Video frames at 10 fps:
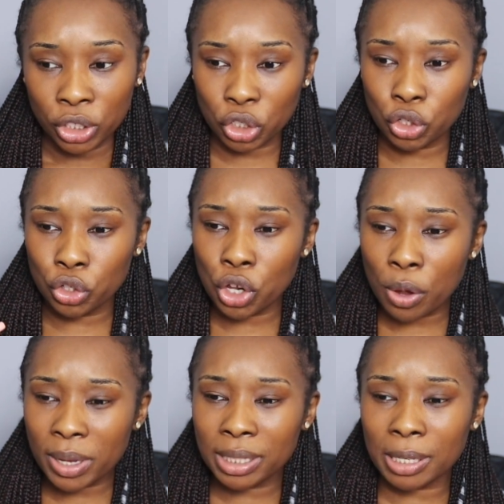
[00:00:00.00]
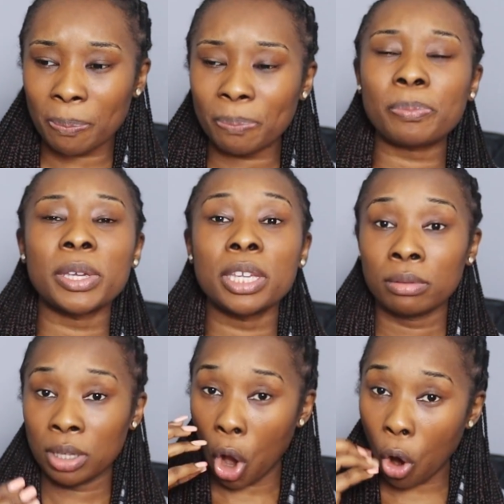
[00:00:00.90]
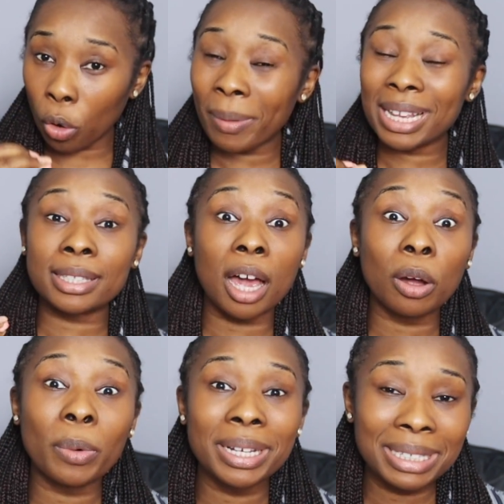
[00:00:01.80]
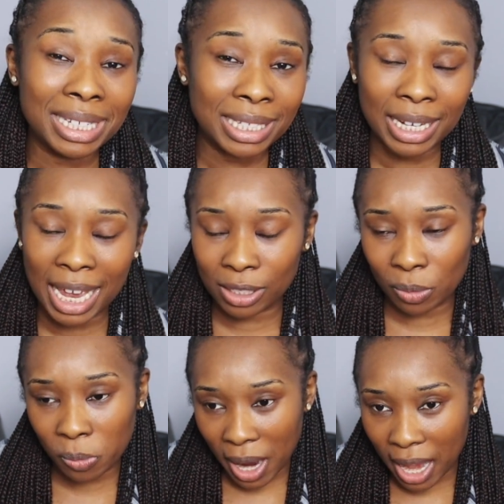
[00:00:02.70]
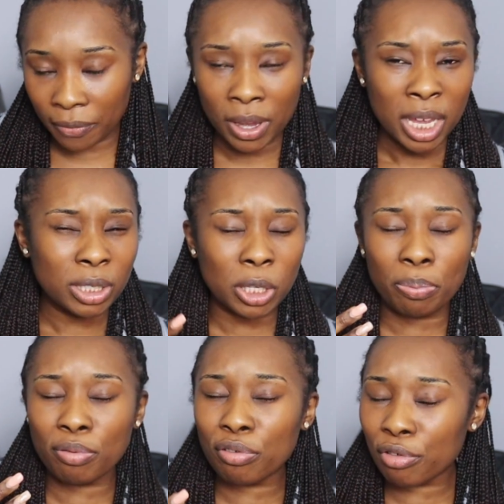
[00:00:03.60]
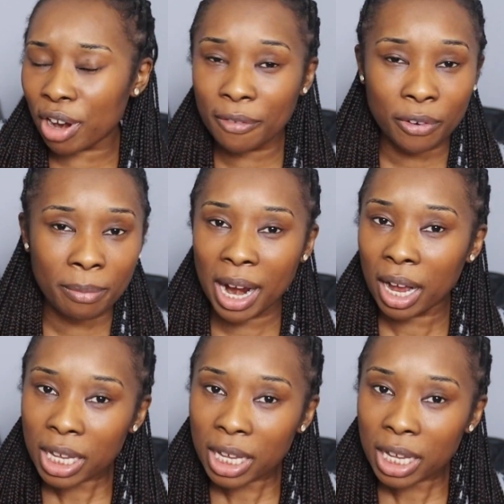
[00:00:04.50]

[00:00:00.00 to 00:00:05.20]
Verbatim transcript: just knowing to be, hold my tongue when needed as a wife, to pray for my